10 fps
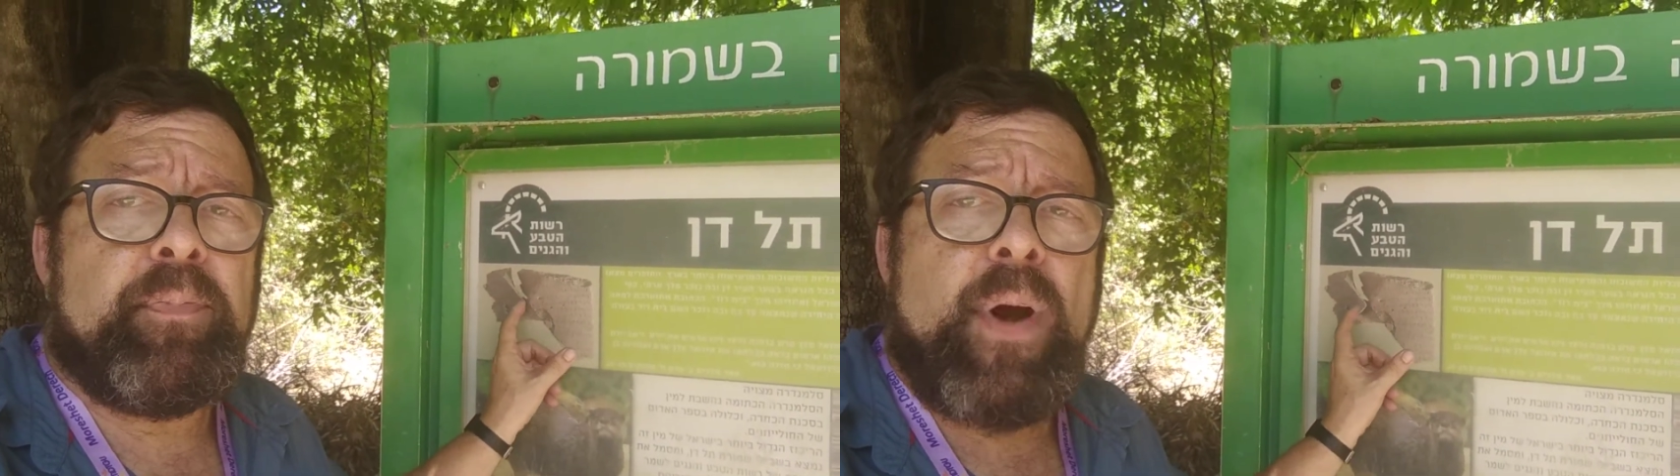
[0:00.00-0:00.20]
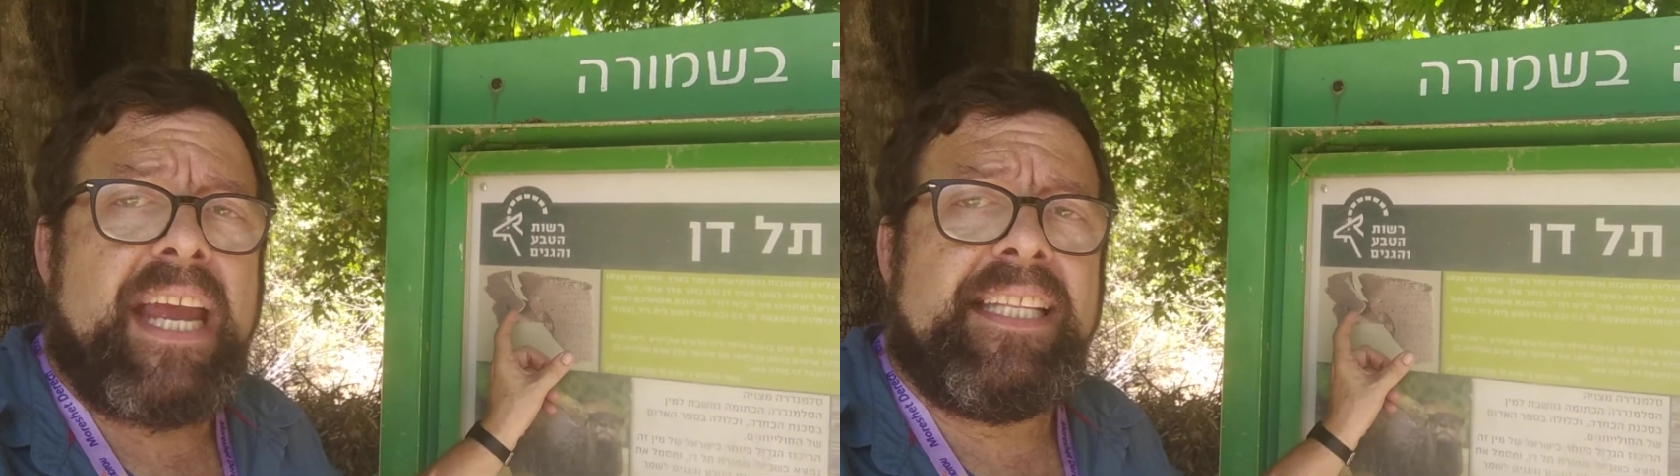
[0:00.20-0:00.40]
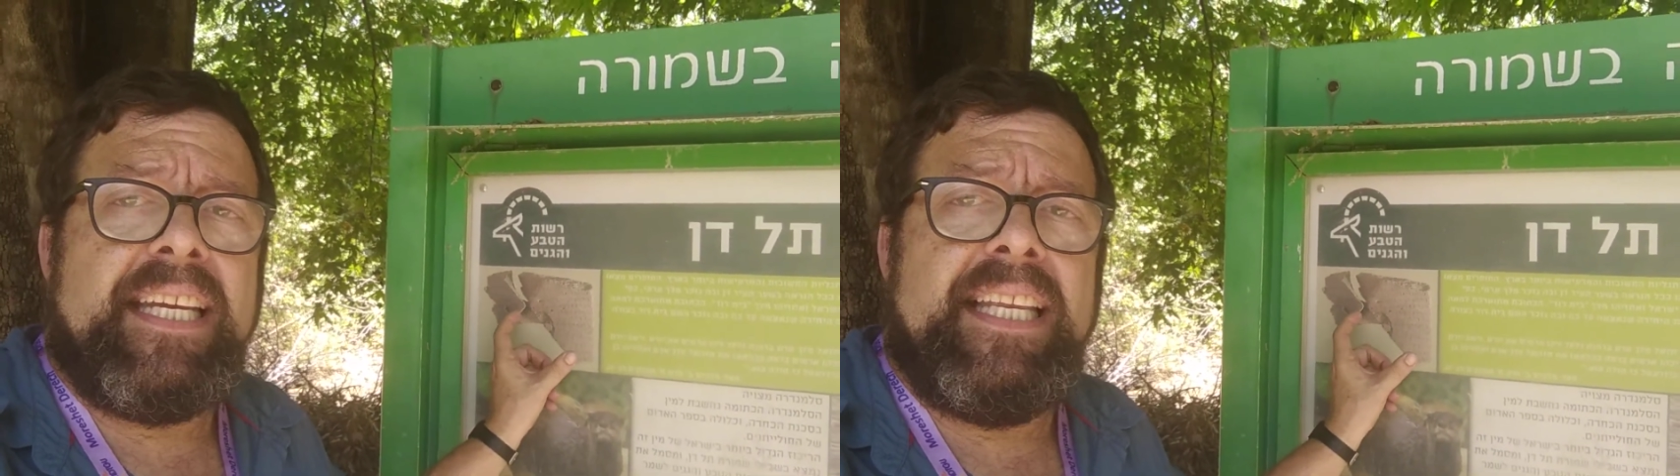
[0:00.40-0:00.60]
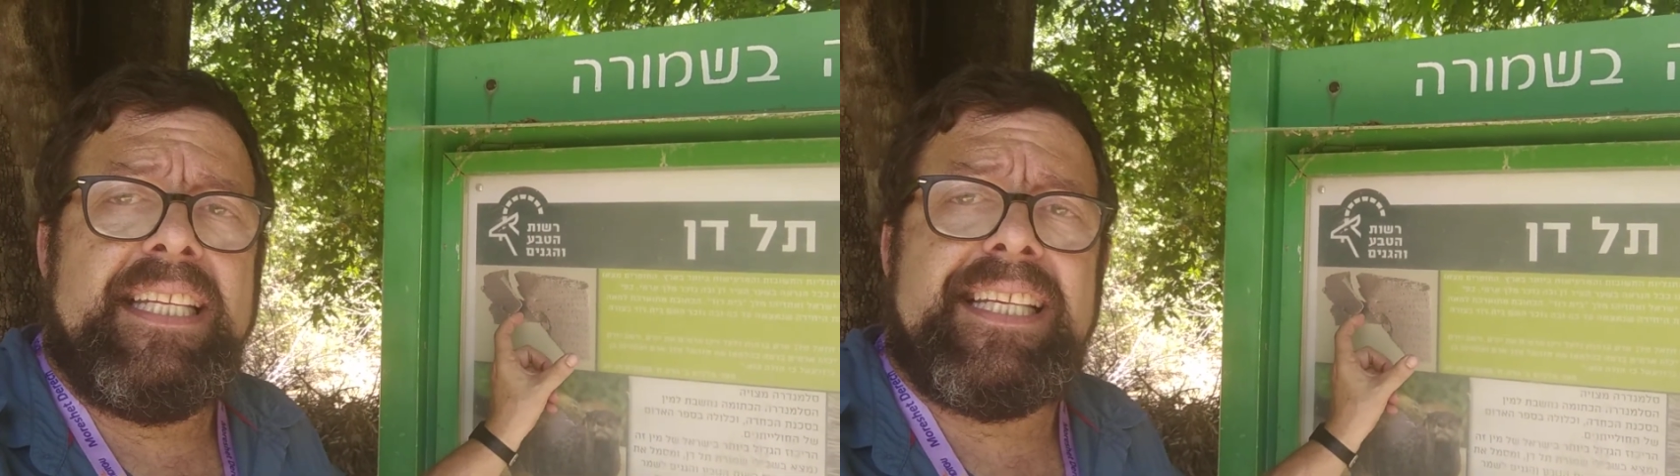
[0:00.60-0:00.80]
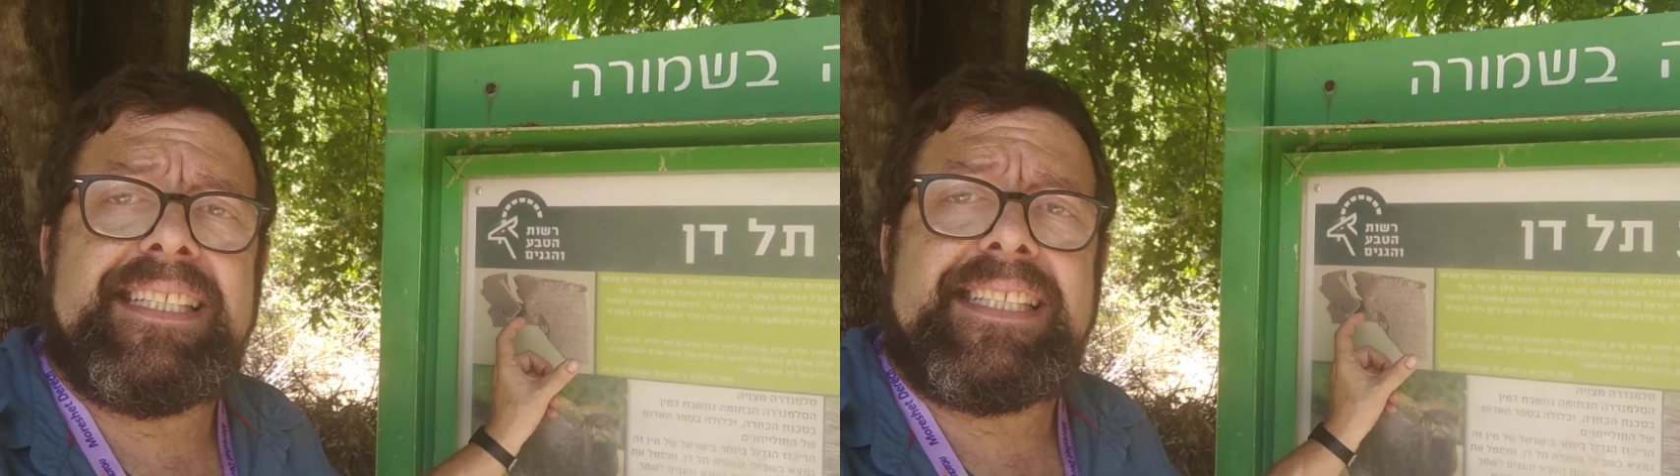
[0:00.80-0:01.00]
practically
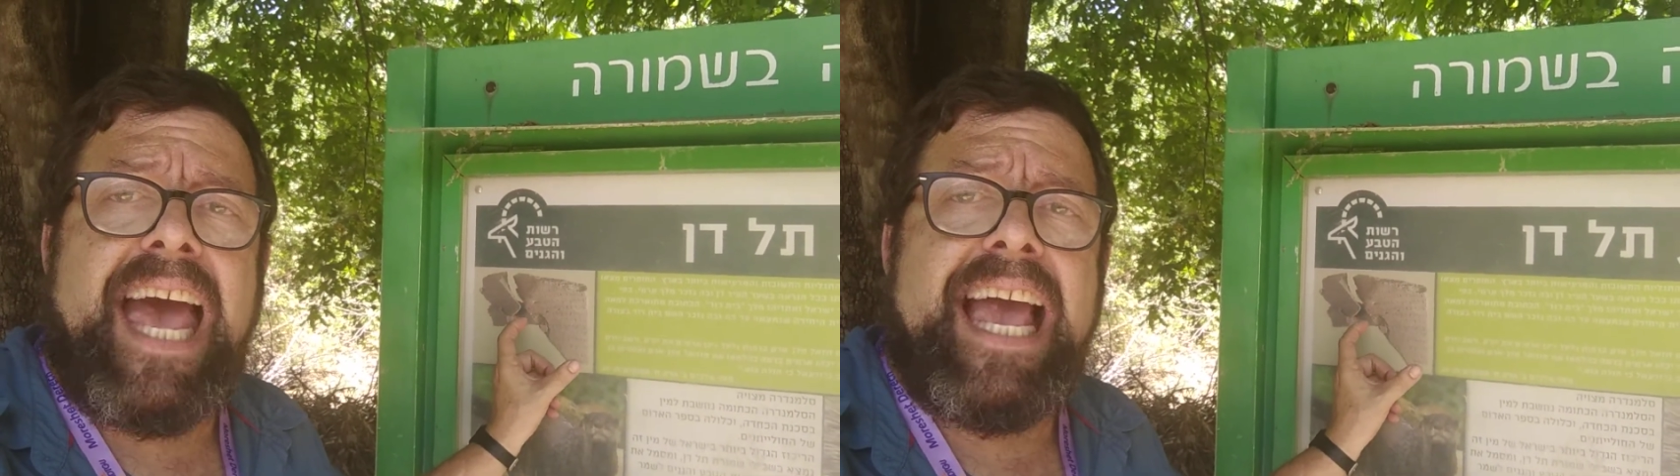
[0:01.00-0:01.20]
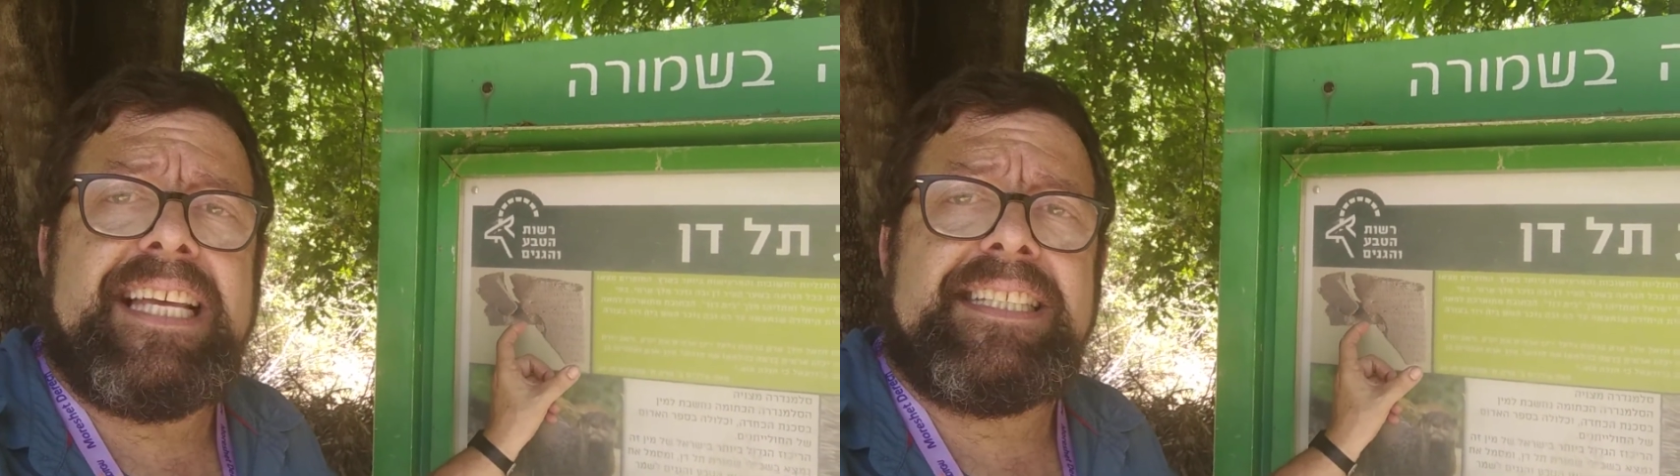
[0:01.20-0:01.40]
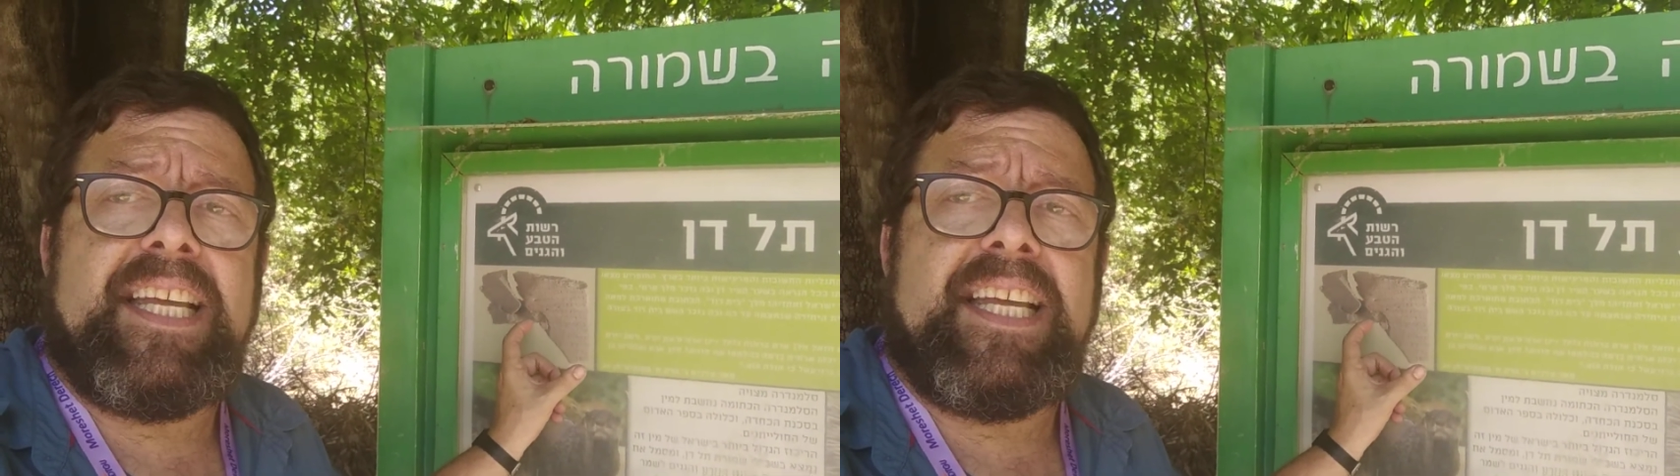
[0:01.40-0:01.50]
the size